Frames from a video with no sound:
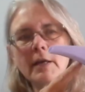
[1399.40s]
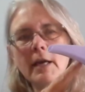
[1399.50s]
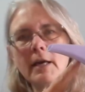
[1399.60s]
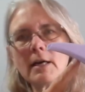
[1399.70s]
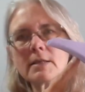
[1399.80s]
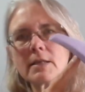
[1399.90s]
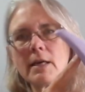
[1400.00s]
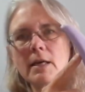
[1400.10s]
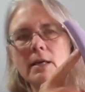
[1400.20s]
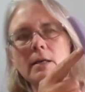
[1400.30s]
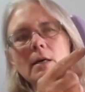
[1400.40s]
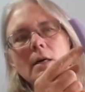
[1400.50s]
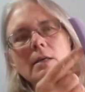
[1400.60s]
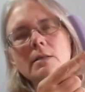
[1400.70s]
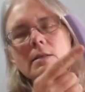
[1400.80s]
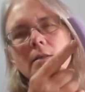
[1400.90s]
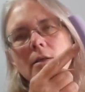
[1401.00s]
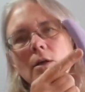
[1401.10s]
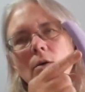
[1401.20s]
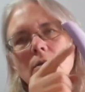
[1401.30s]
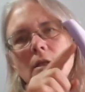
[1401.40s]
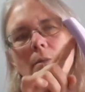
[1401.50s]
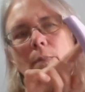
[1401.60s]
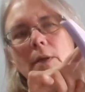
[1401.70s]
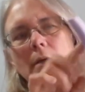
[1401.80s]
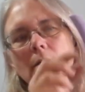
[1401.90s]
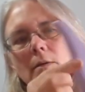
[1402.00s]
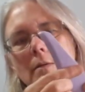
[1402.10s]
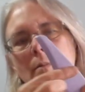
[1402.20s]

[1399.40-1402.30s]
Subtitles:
has a silicone tip here